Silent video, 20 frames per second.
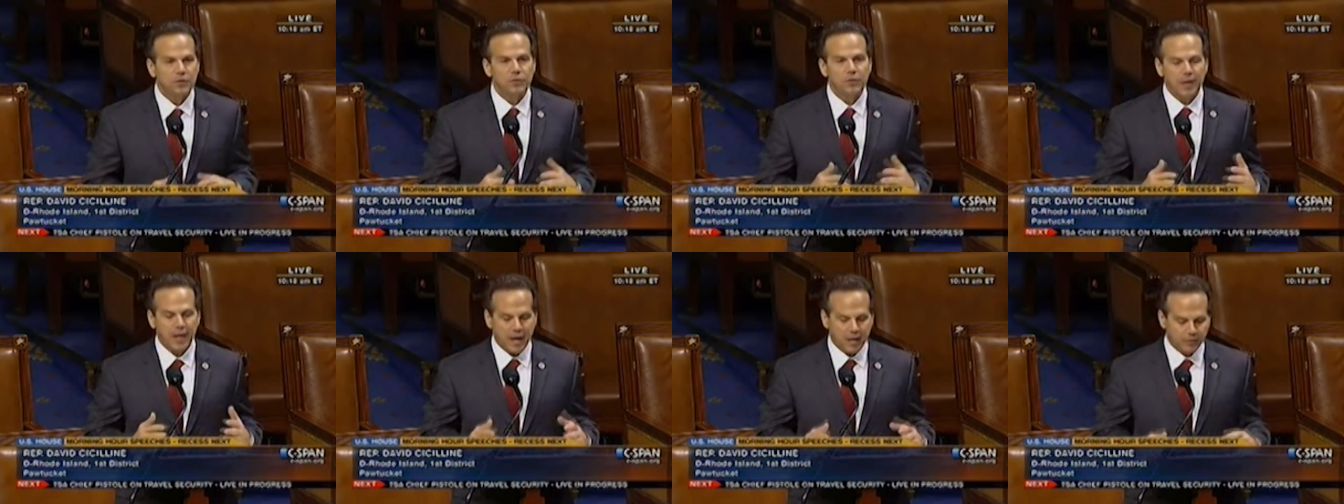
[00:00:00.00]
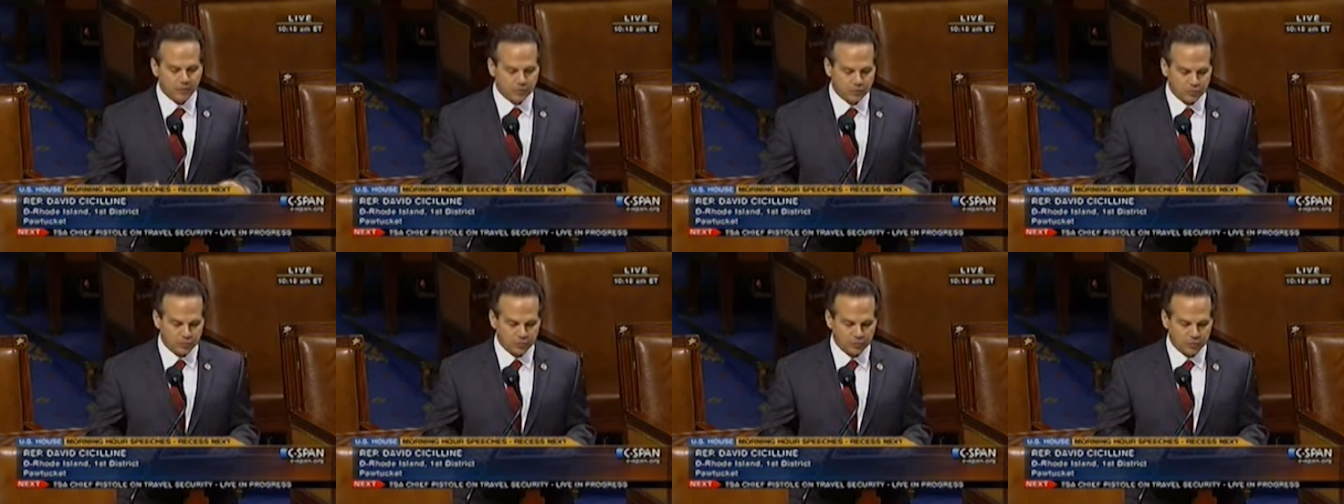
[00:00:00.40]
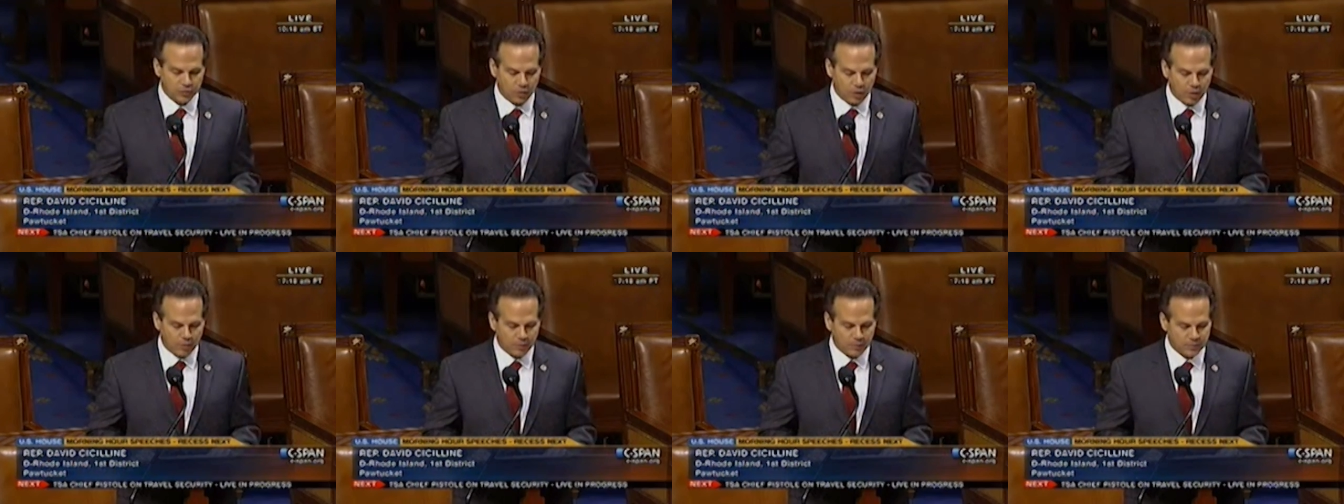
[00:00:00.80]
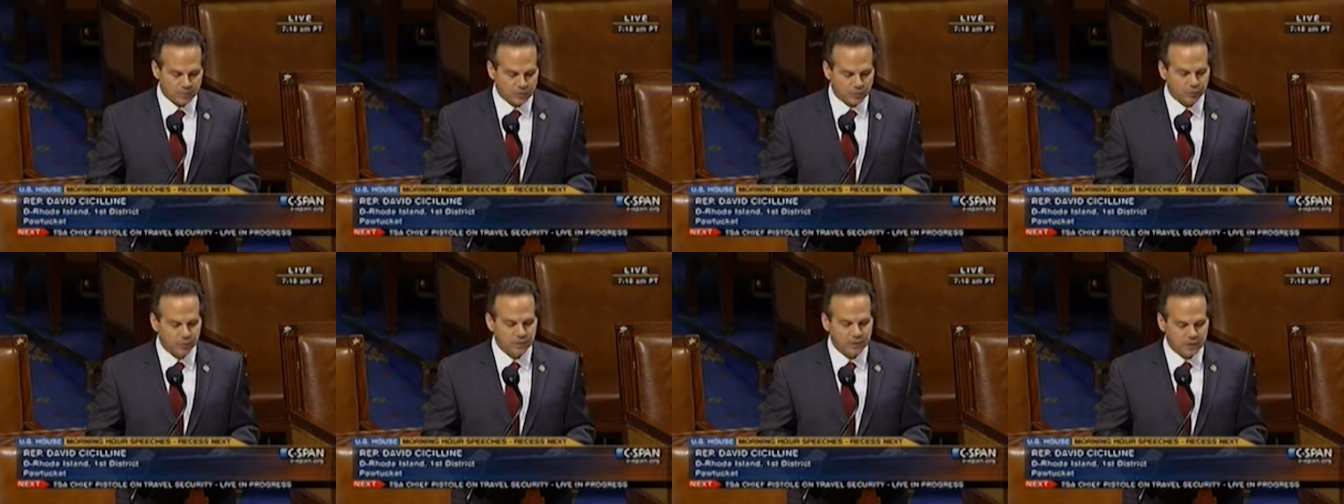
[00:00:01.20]
due to outsourcing
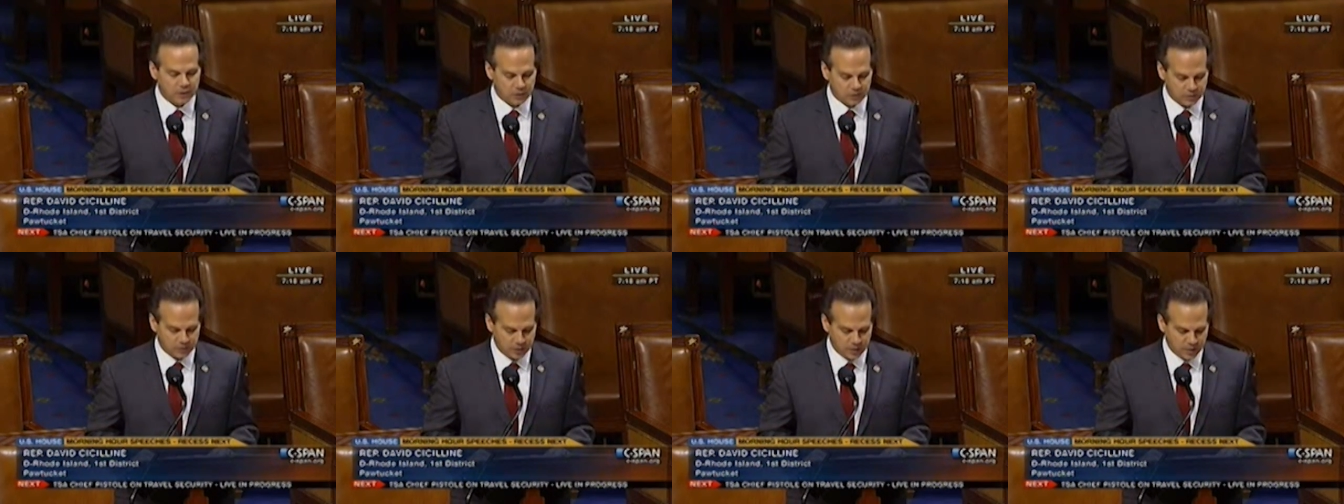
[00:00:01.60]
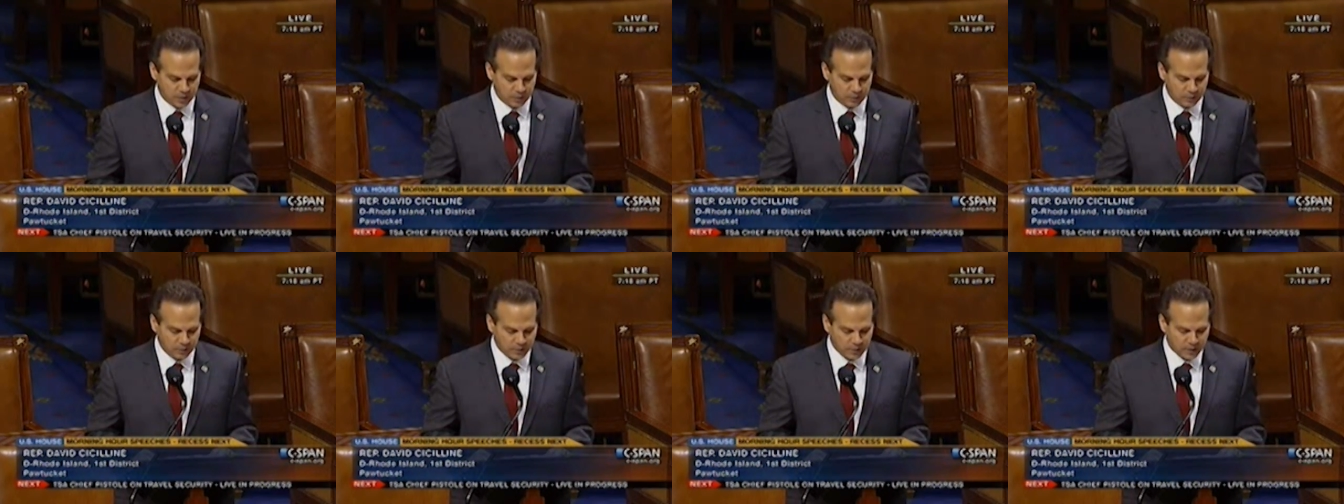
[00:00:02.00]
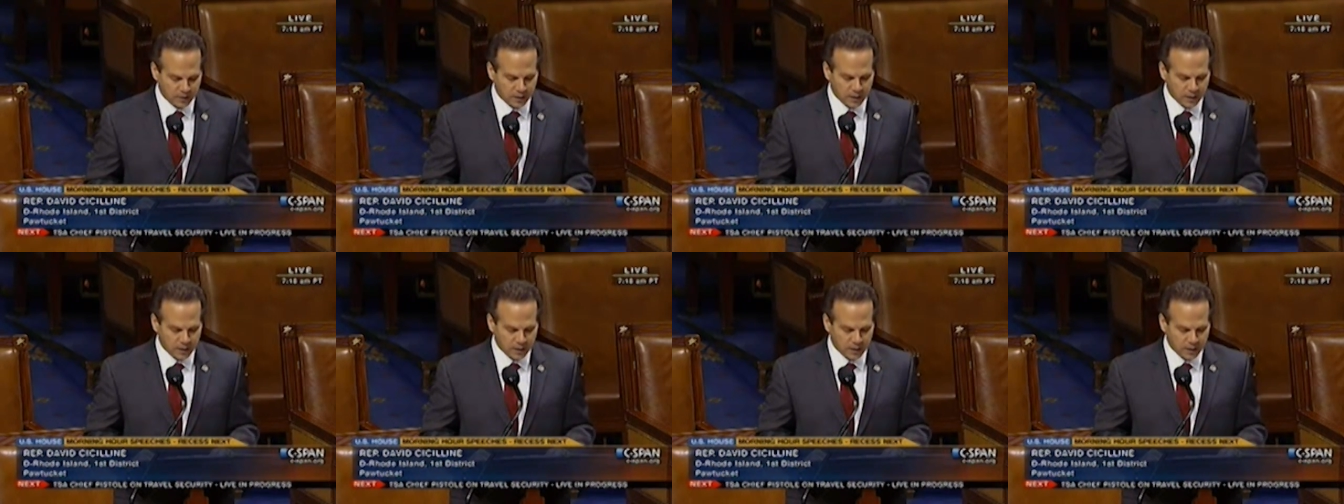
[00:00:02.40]
almost 3 years ago.